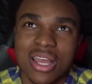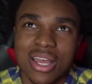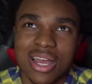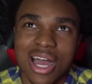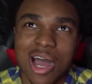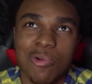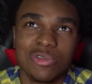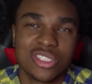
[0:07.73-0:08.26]
I
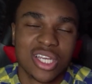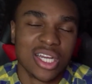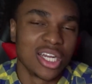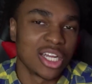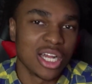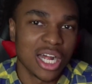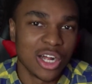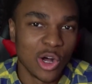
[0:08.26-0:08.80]
was gonna
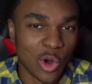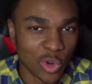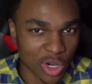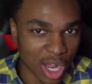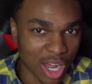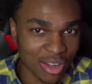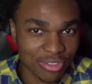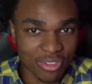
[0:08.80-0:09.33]
hold
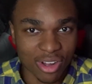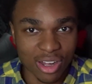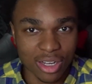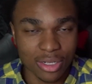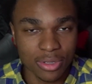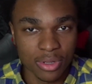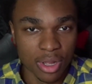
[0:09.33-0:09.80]
off on,